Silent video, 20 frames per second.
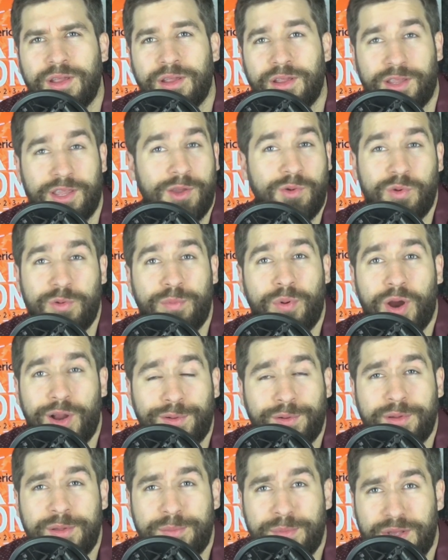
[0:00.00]
It would
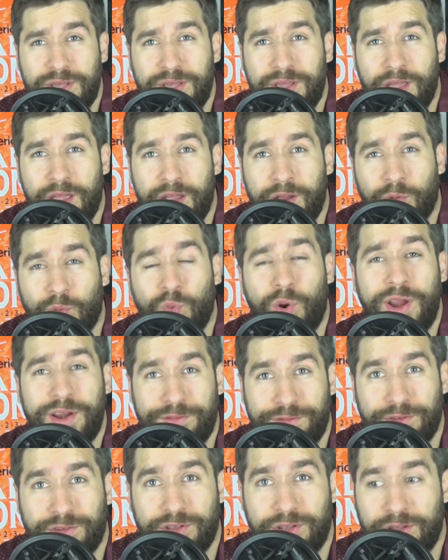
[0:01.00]
probably be
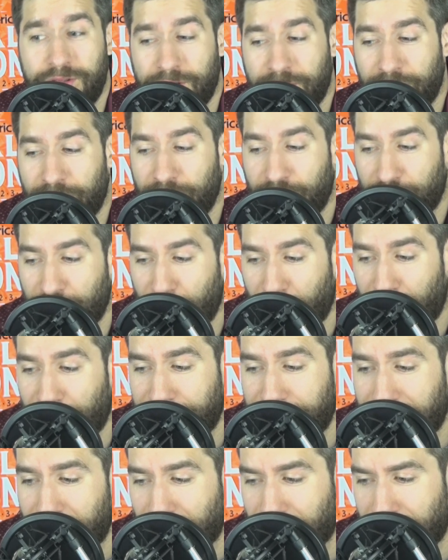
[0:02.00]
rightfully called
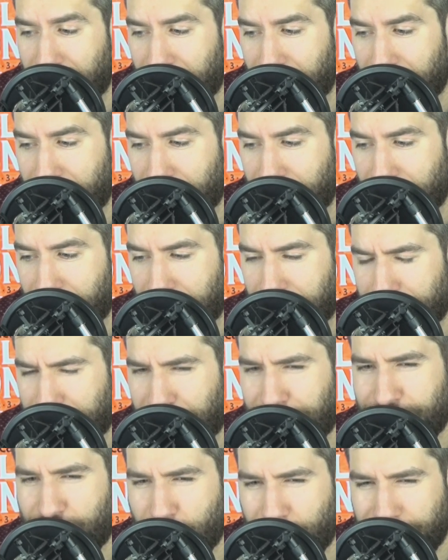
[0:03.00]
out. But
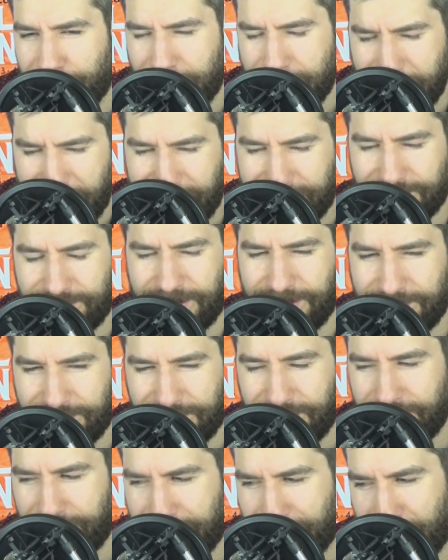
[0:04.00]
of course it makes sense to
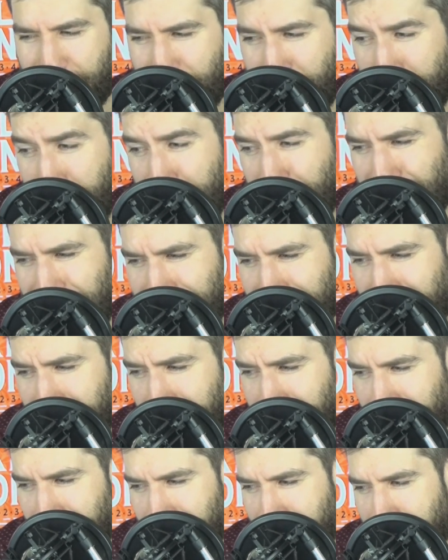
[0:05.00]
them, though, doesn't it?
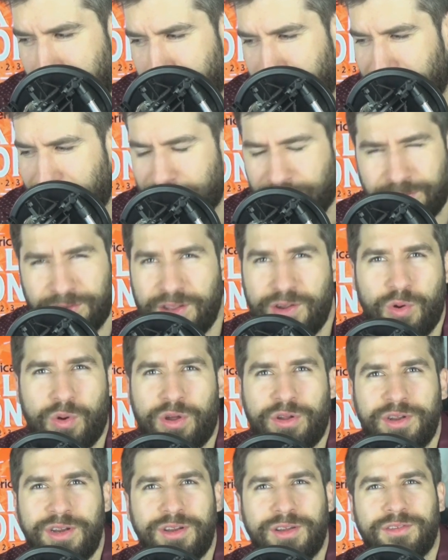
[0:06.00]
Because
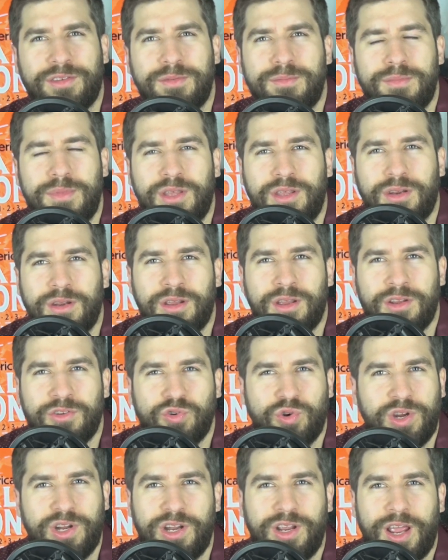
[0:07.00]
equality doesn't mean
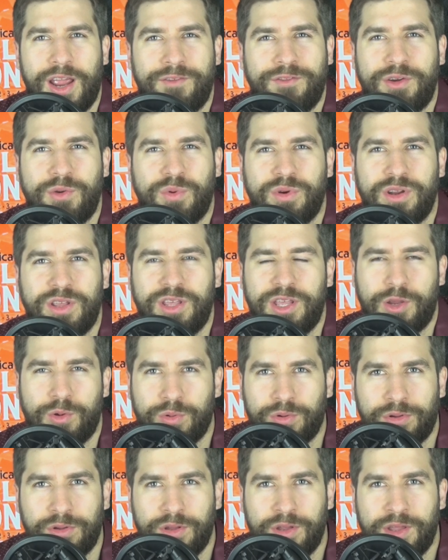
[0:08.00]
treating everyone
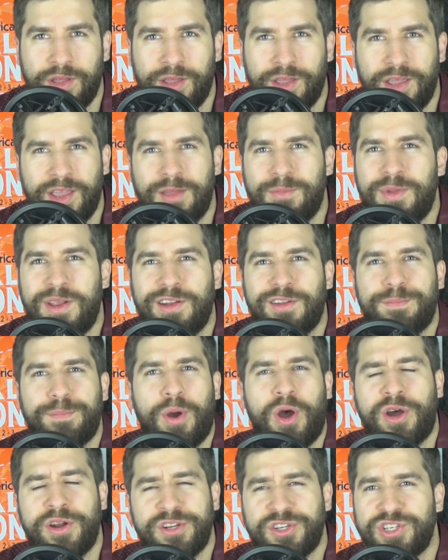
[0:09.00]
equal. It means
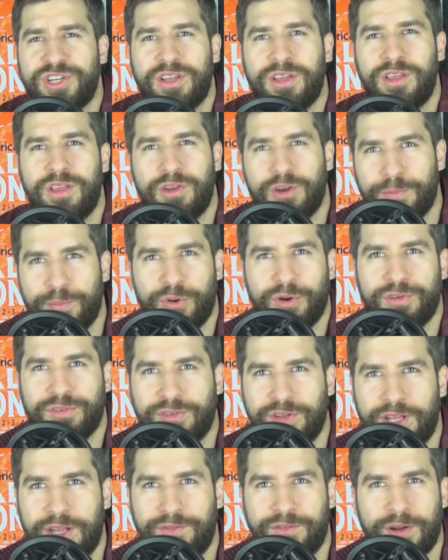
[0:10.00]
punishing your
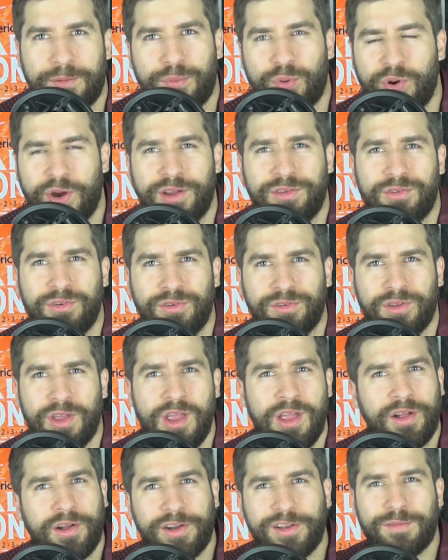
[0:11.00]
perceived oppressors.
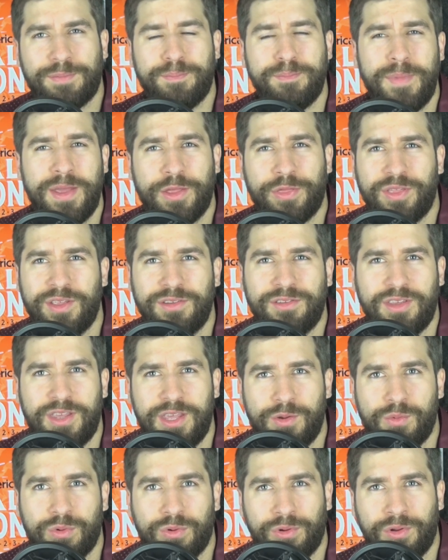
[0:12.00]
Let's make things
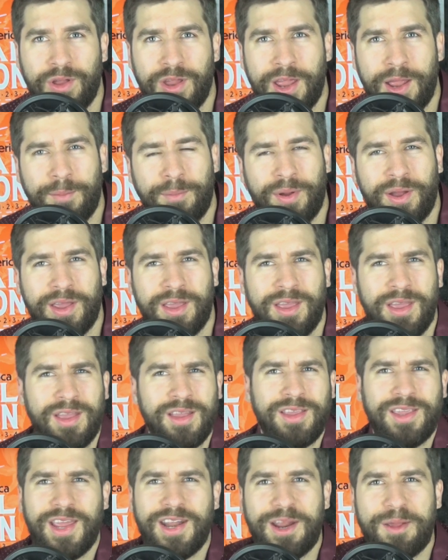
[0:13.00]
equal by
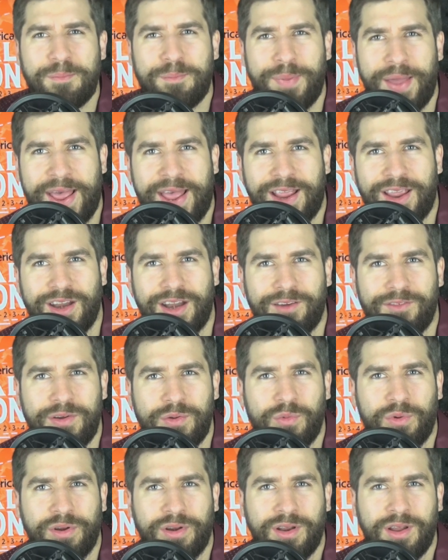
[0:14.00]
getting back at
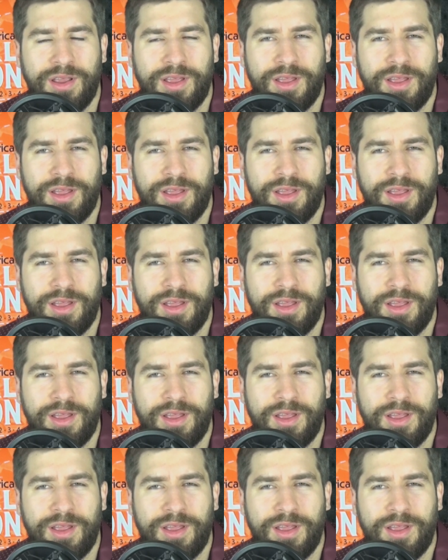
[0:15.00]
everyone.